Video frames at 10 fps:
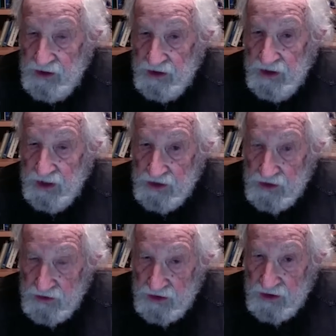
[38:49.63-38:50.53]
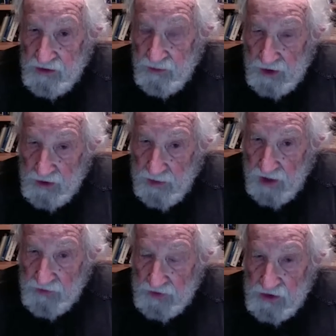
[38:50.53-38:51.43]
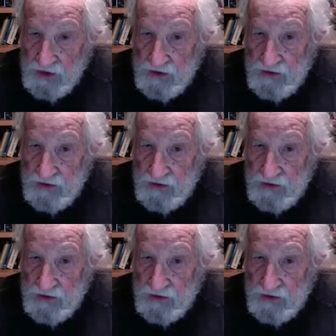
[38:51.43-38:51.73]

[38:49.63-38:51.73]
That's where the profits go.